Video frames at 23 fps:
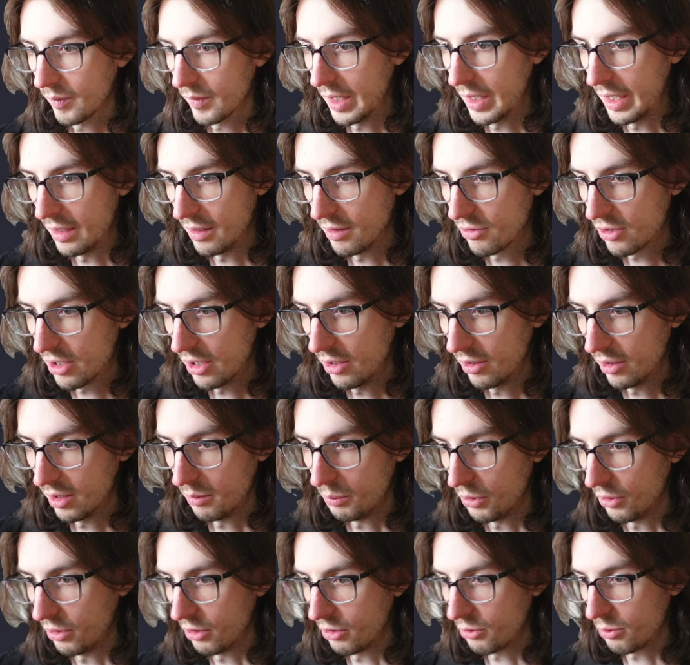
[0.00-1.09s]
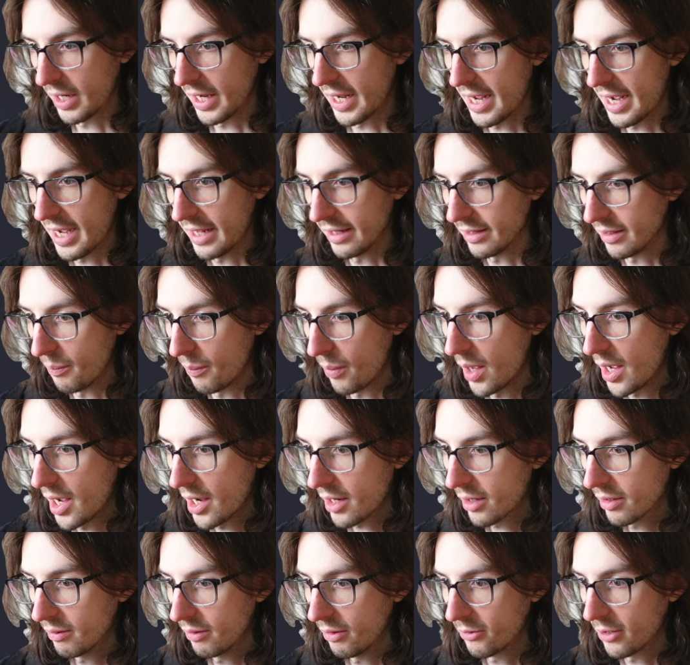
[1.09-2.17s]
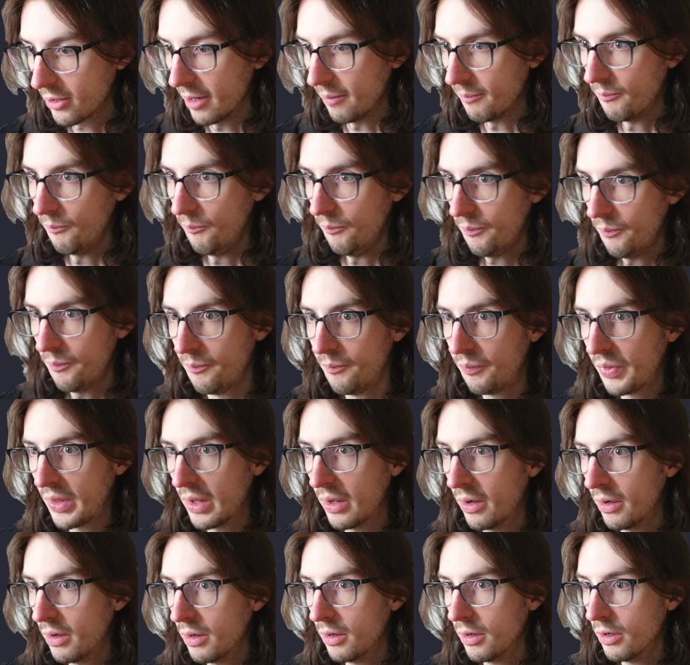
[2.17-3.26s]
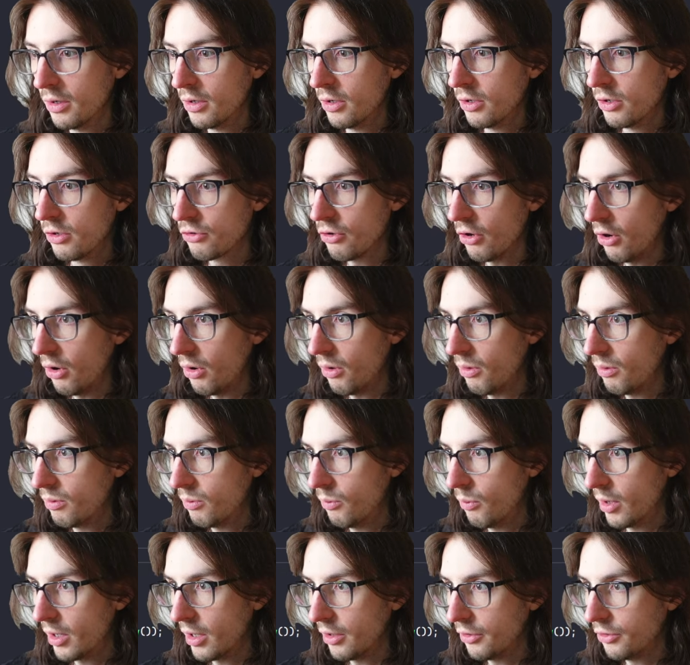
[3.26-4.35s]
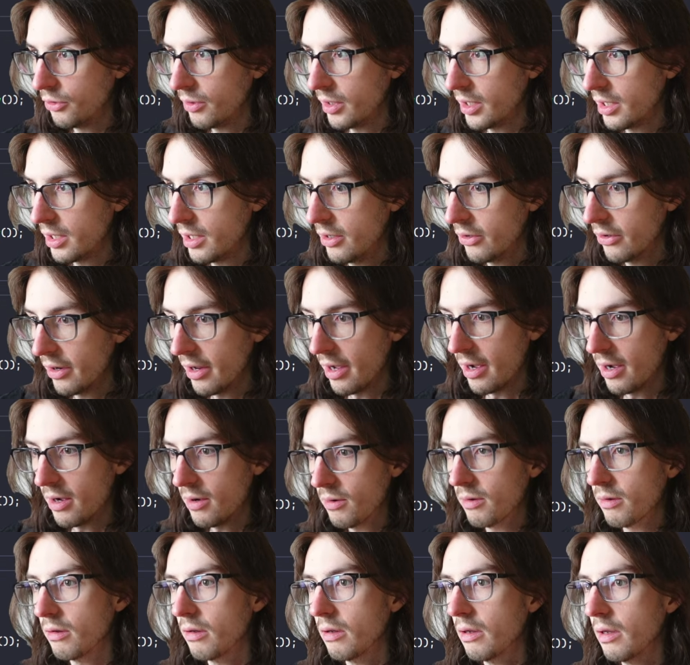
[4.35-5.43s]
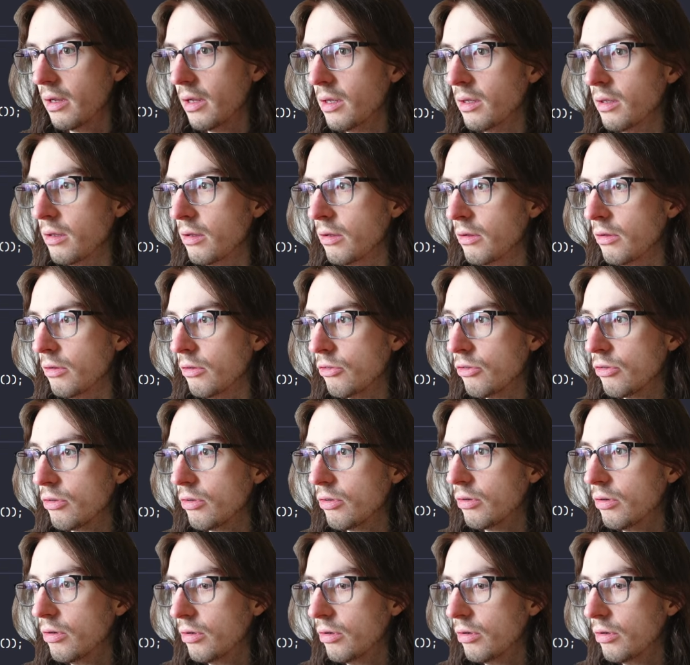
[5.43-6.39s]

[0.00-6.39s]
It is scaling the abilities when I add them back. Okay. So what I'll do in here now is